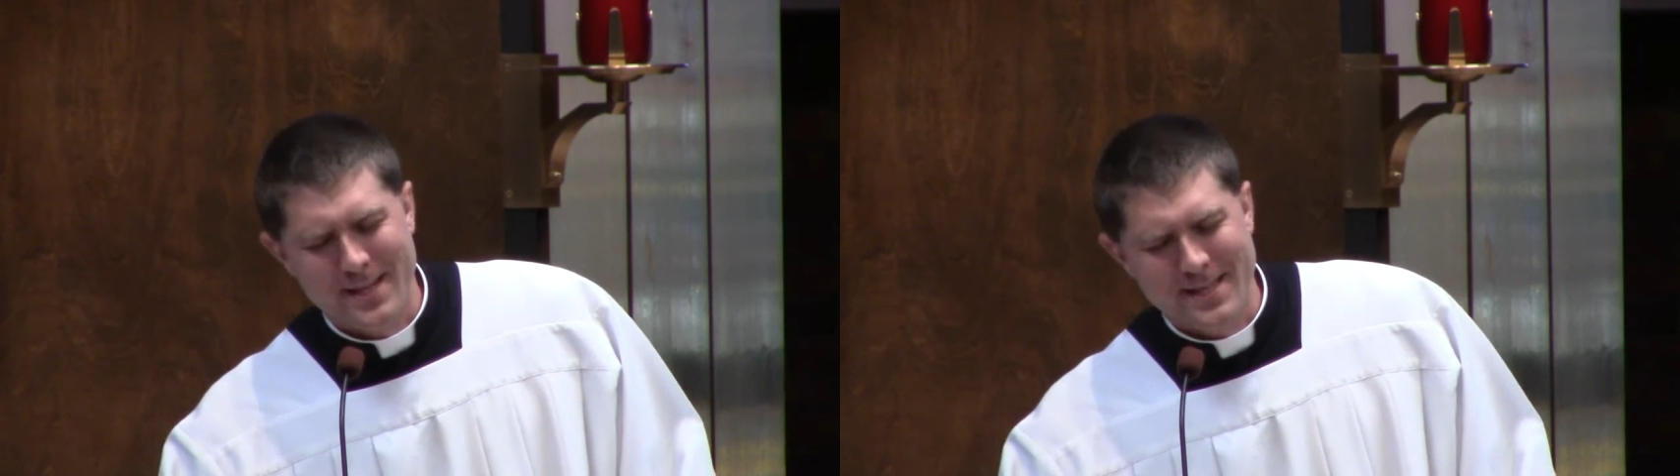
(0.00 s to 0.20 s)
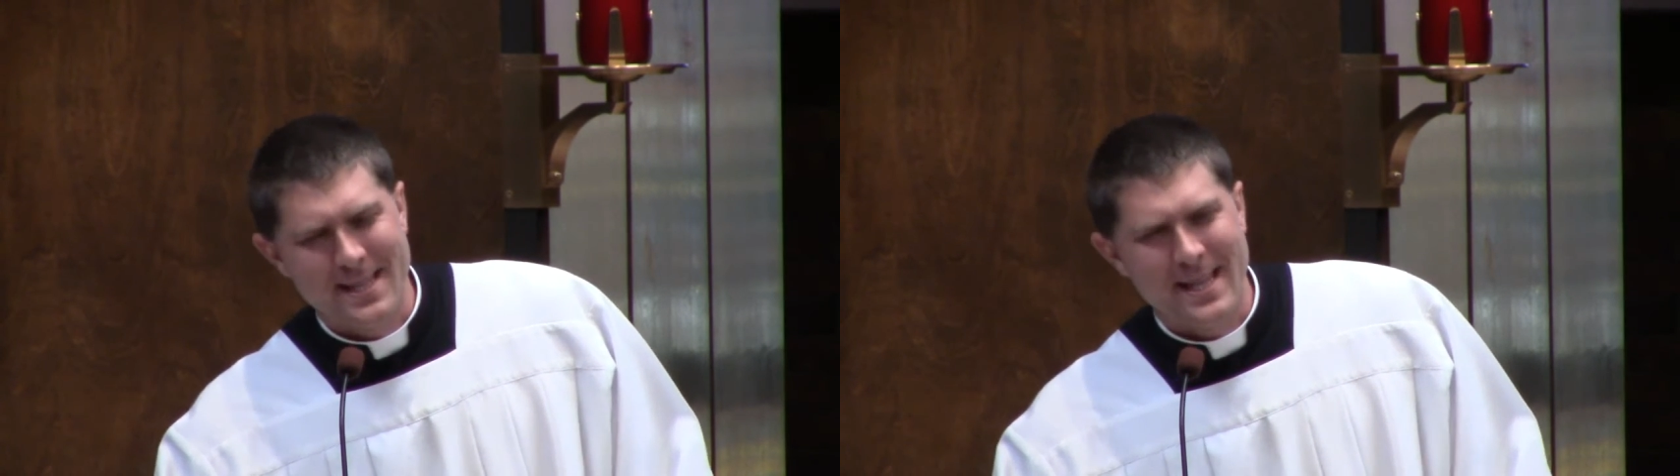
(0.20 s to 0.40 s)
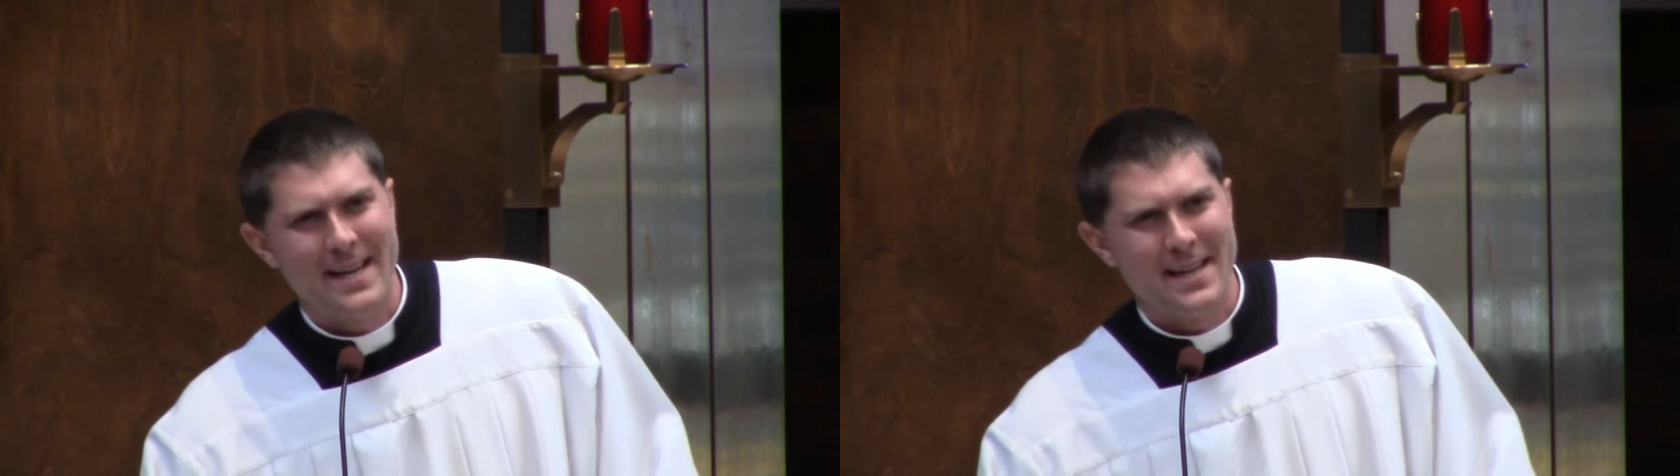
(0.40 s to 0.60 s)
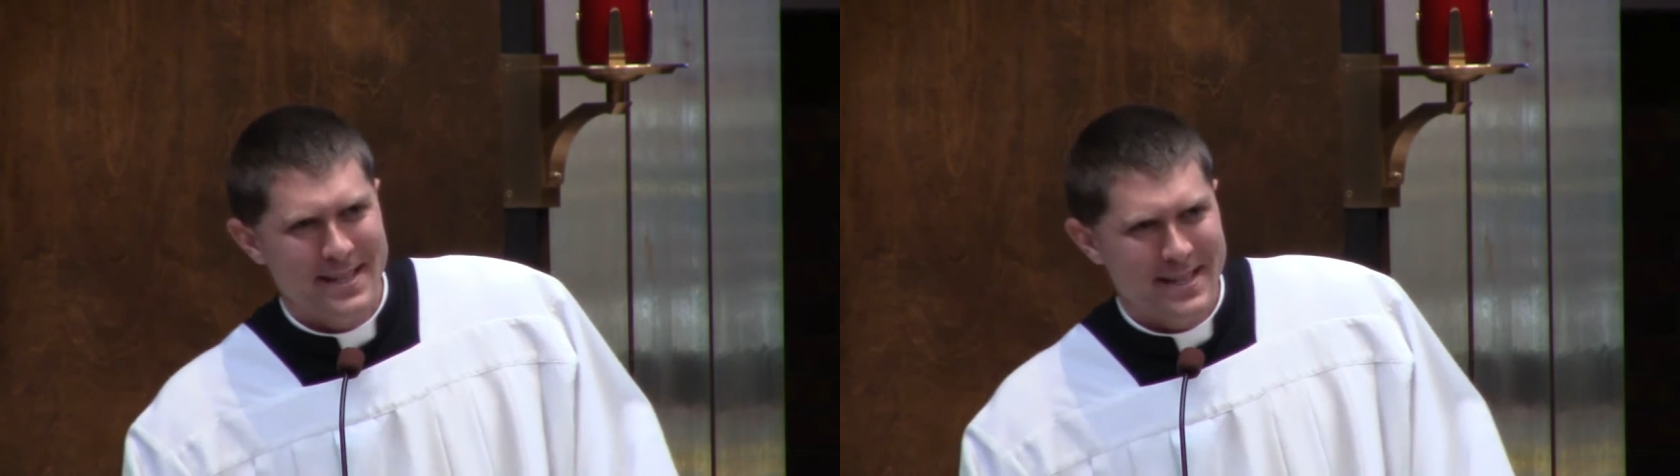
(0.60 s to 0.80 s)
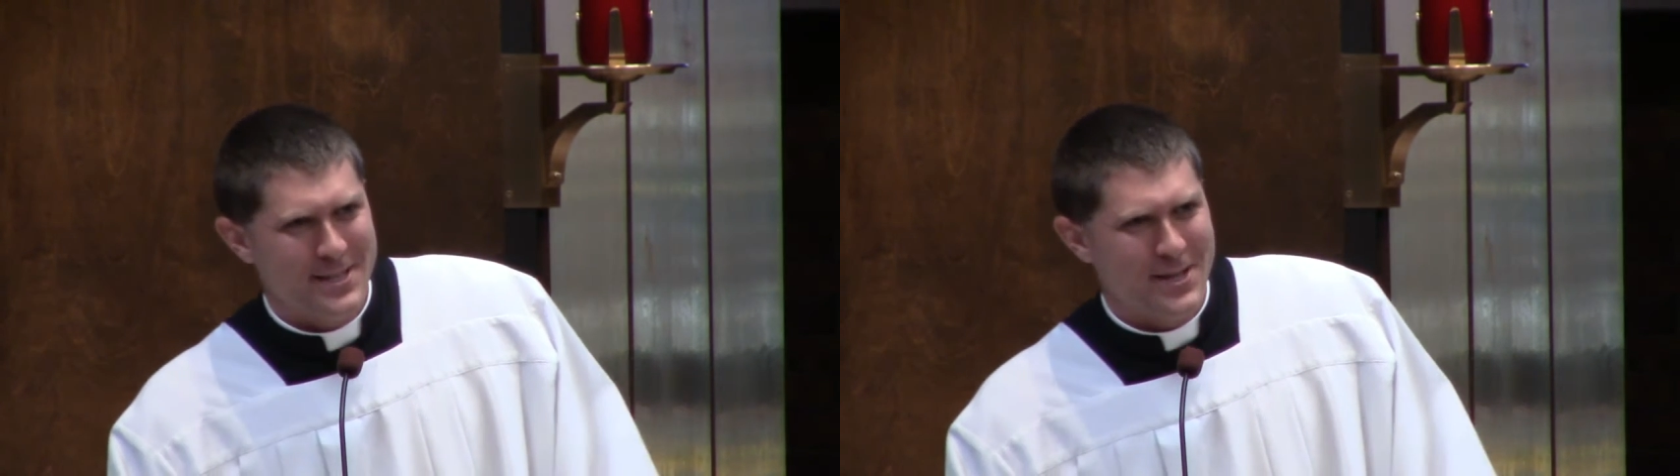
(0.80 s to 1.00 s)
there's a lot of
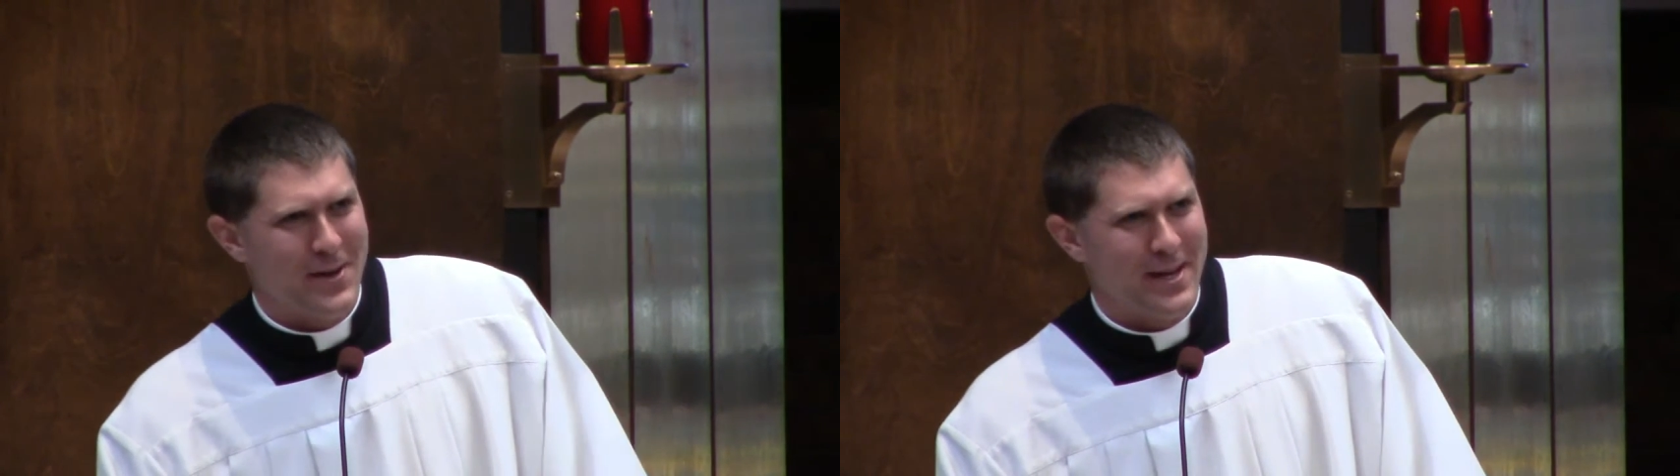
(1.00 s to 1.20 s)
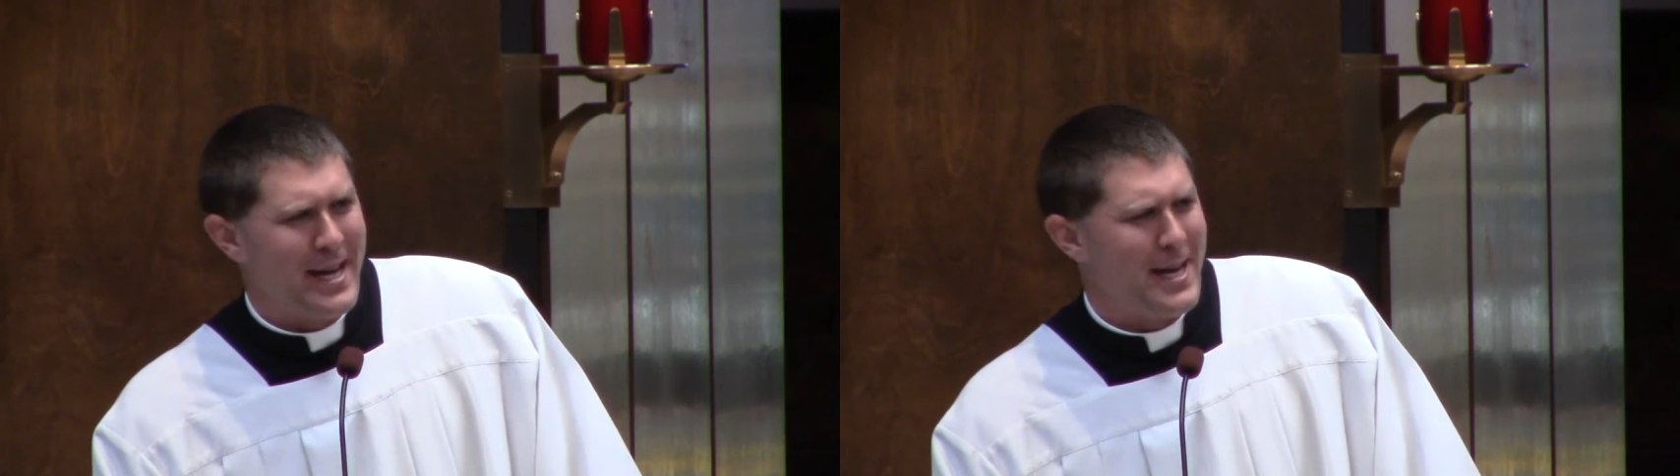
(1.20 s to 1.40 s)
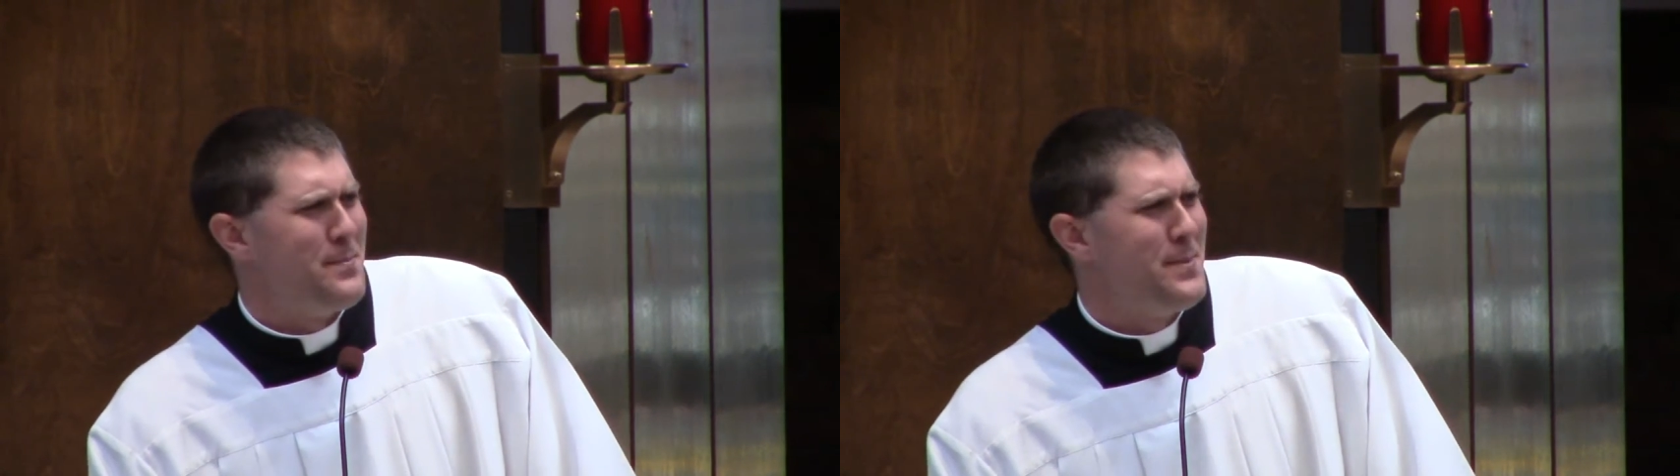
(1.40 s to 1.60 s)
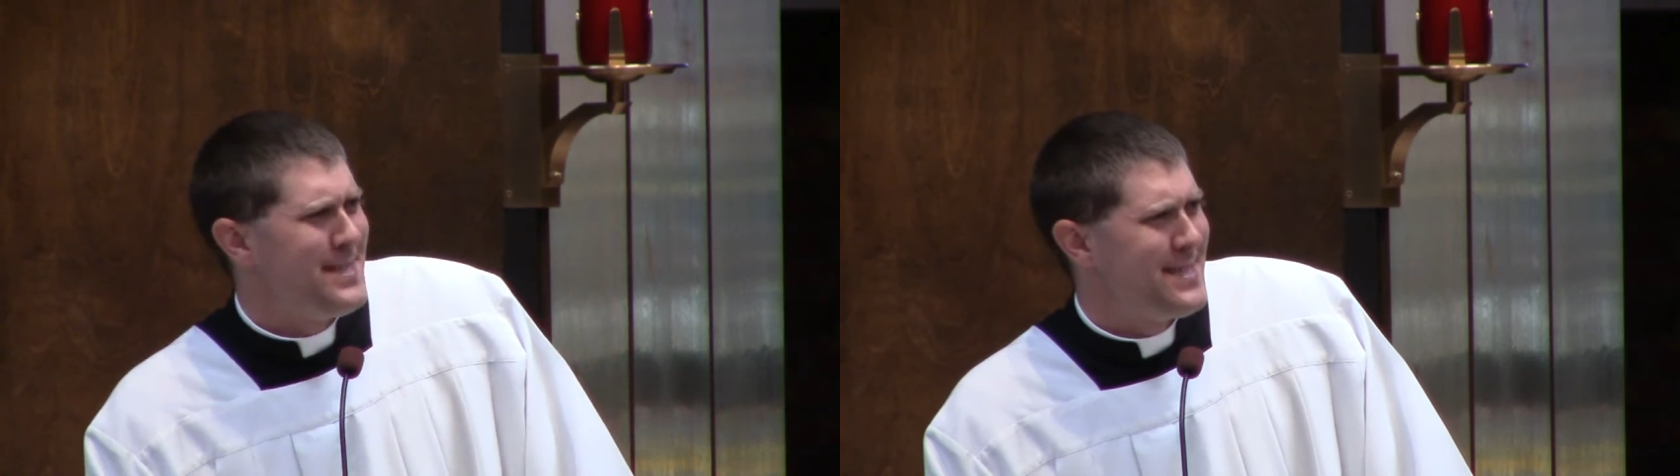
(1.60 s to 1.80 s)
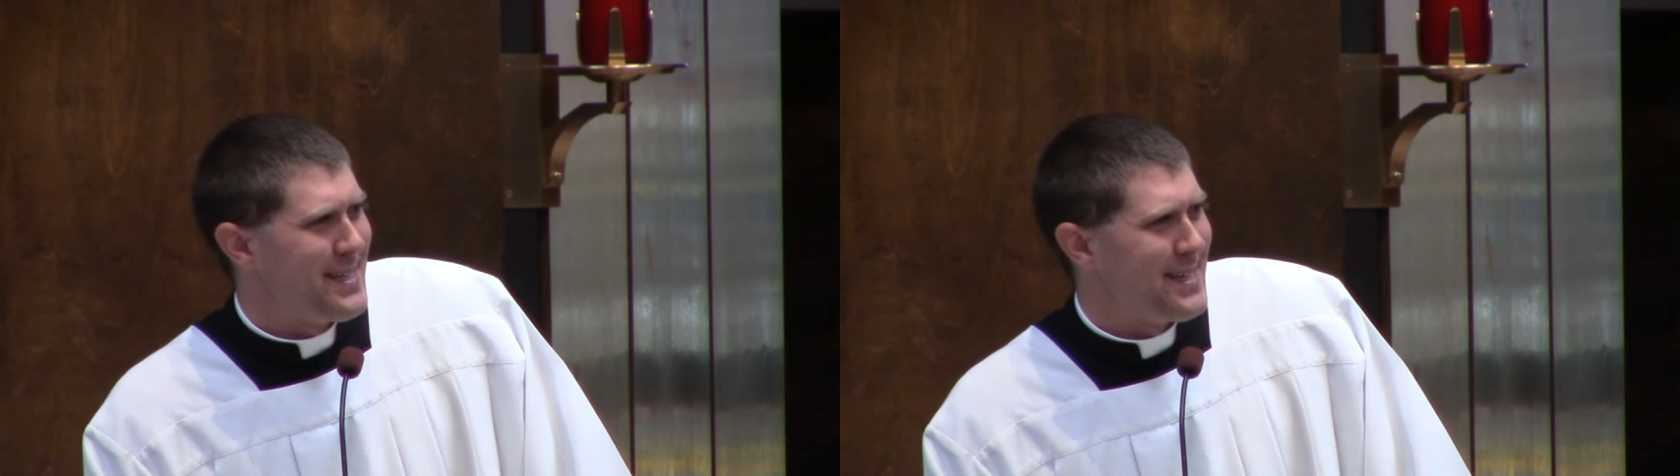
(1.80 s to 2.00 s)
things going on. I'm
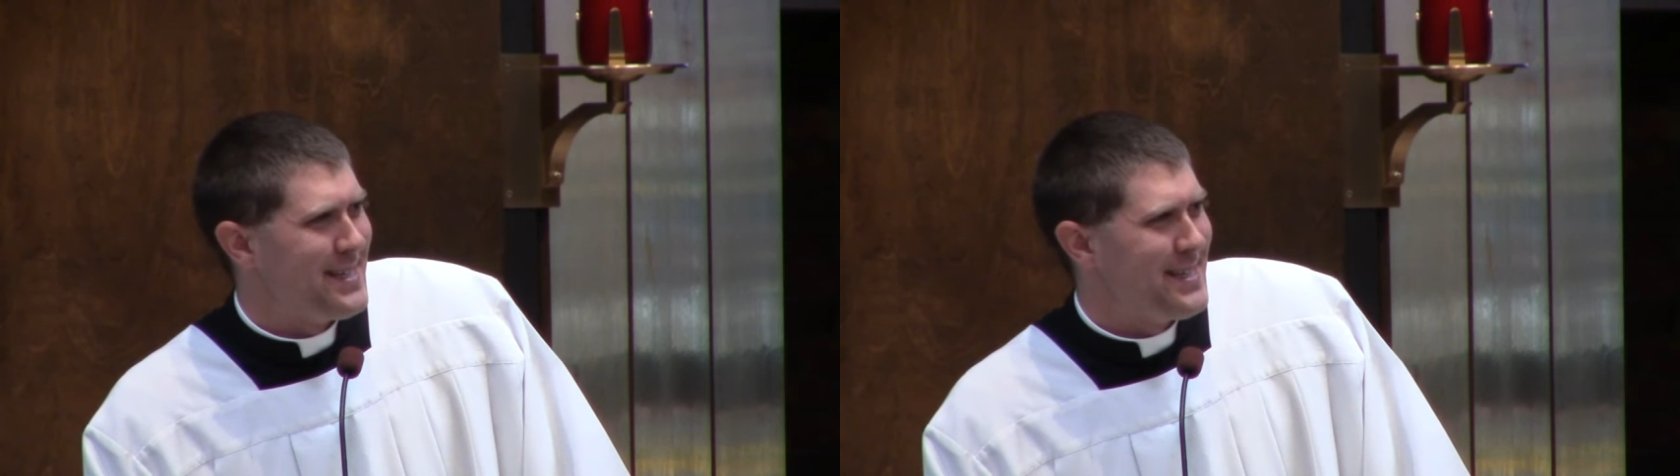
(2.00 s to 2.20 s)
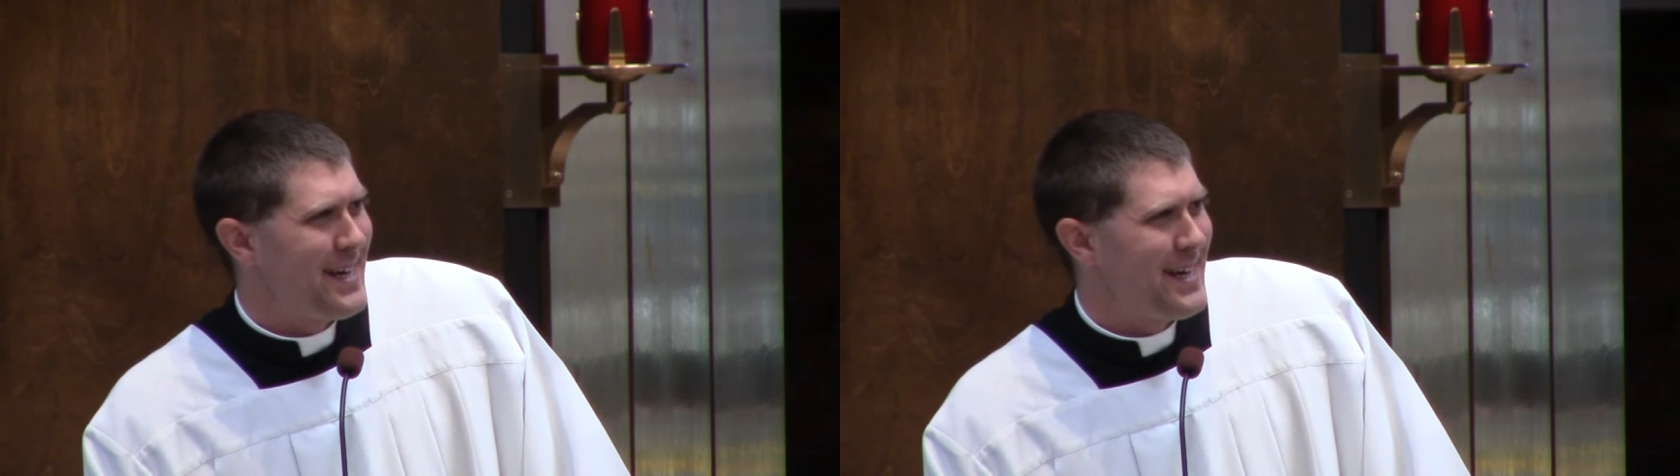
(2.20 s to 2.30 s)
busy.